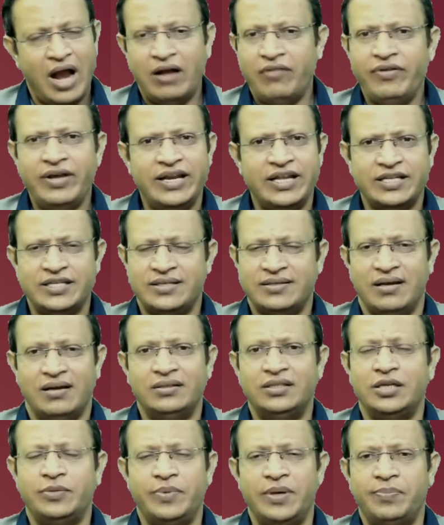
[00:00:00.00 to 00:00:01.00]
various
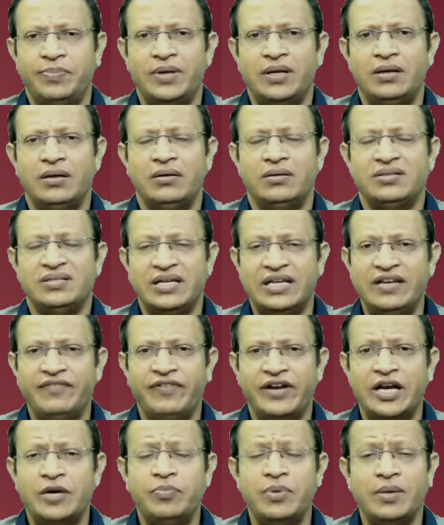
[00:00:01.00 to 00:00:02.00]
other people,
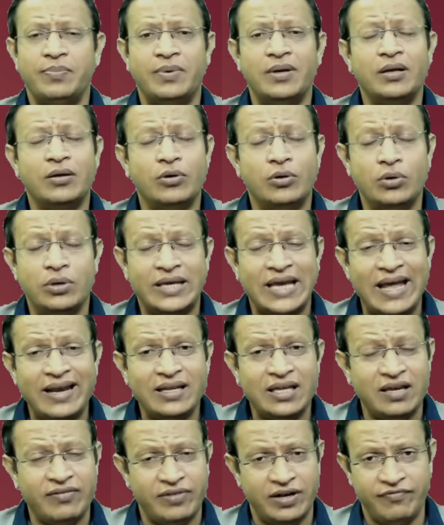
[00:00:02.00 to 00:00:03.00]
significant people
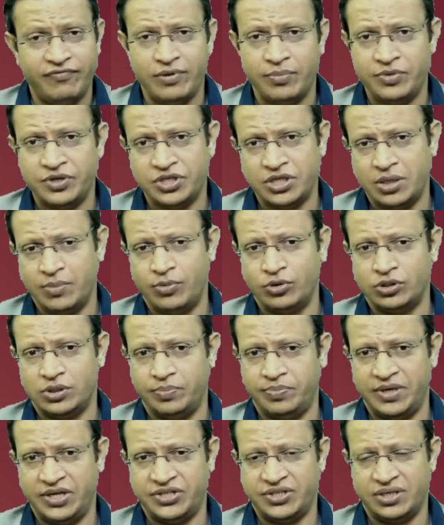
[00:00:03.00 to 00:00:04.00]
can give information about
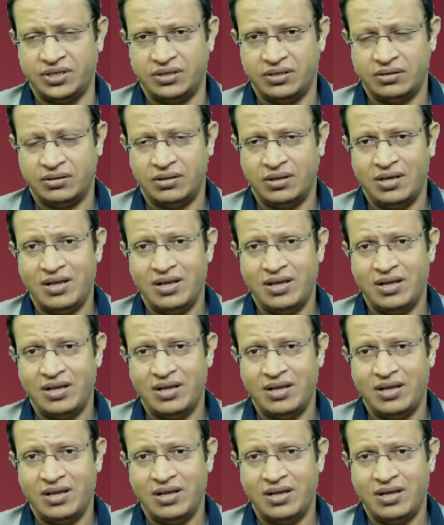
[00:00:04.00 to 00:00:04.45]
the patient.